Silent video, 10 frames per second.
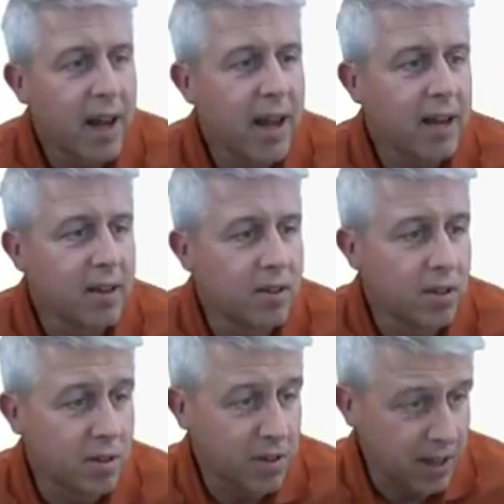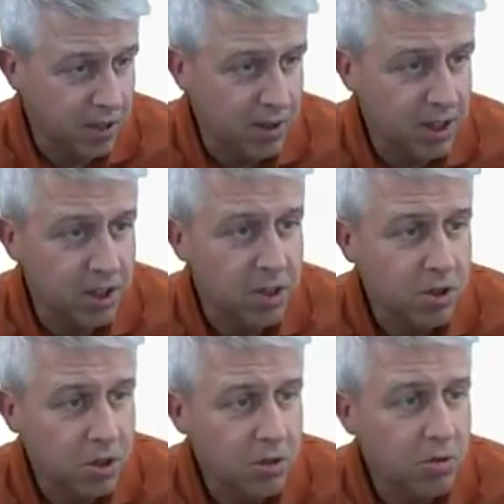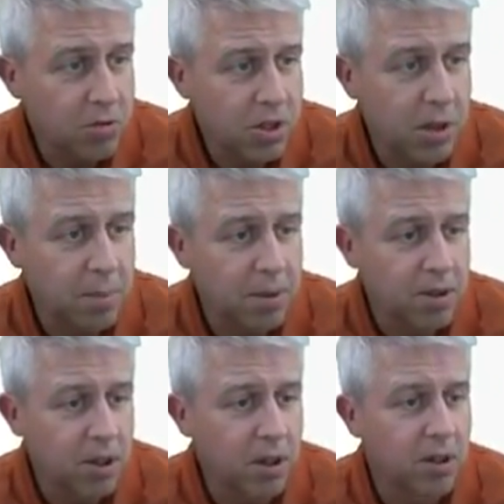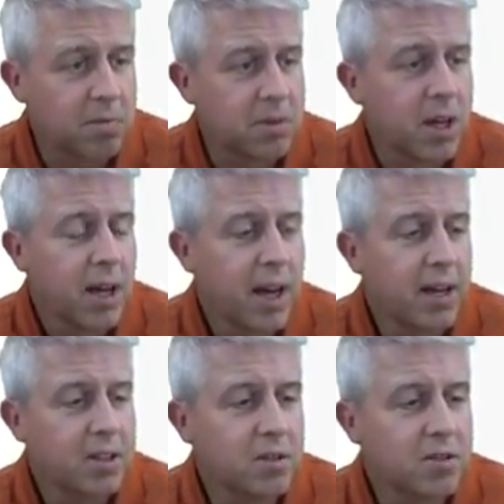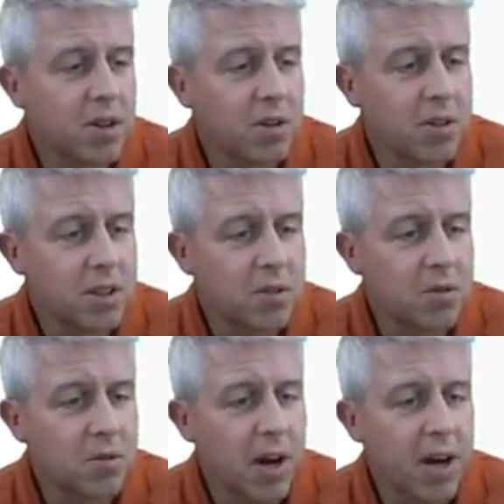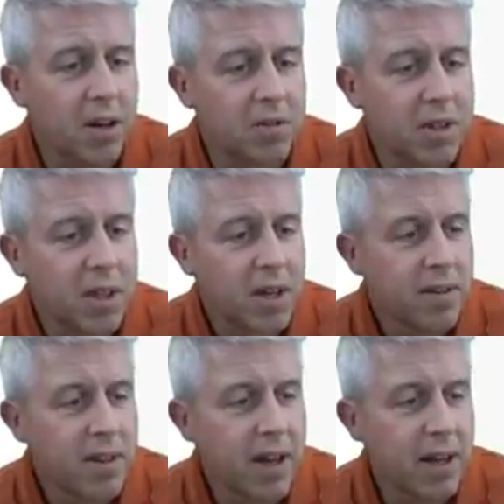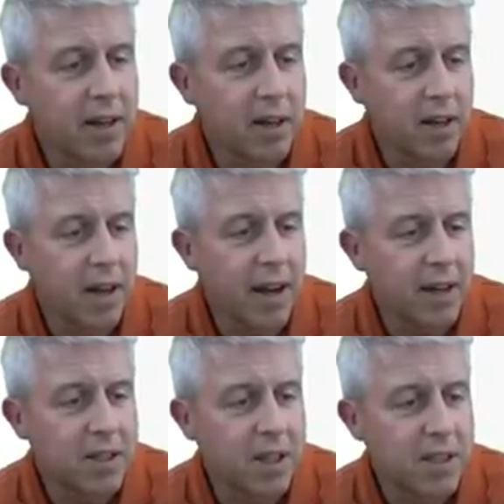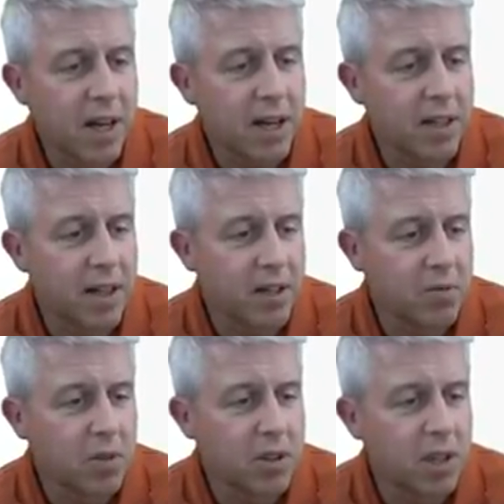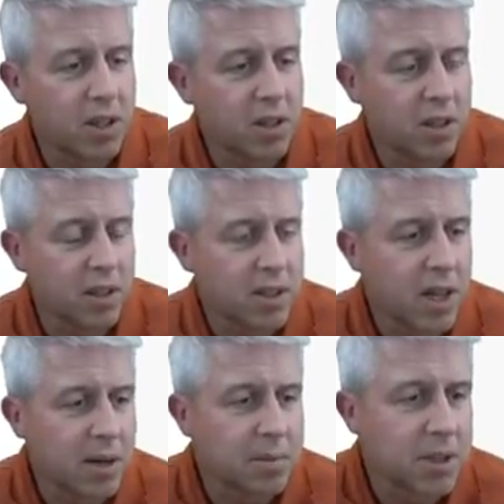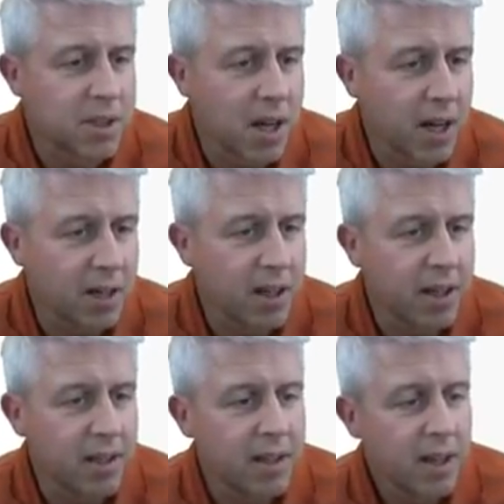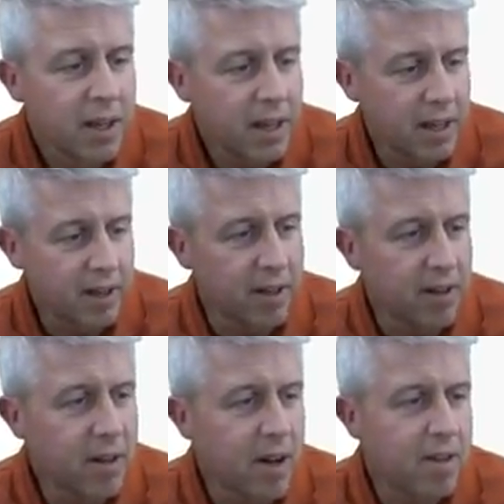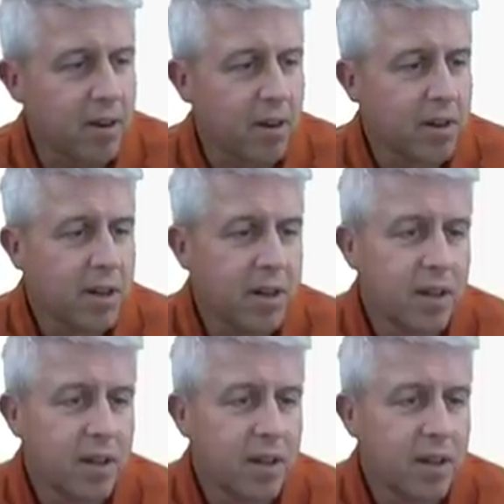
And okay, so this is two separate terms, and you'll notice throughout that Edison's highlighted in one color and Thomas is highlighted in another.